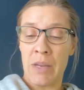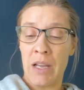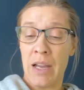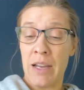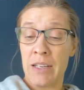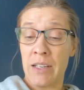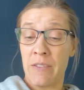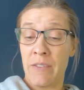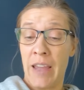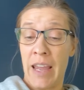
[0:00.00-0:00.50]

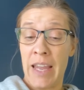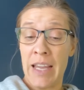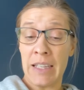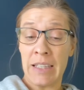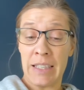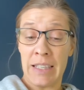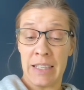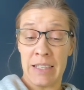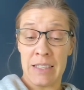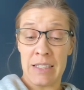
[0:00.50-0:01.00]
kind of
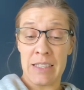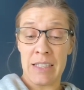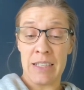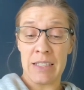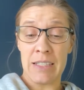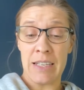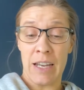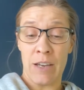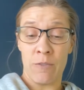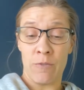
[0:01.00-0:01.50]
alien
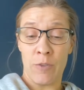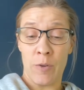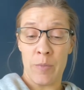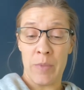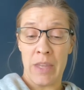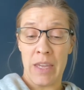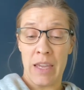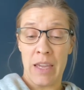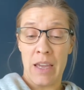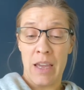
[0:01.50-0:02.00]
sent down from
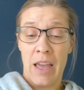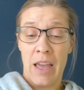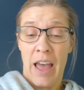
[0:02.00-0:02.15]
the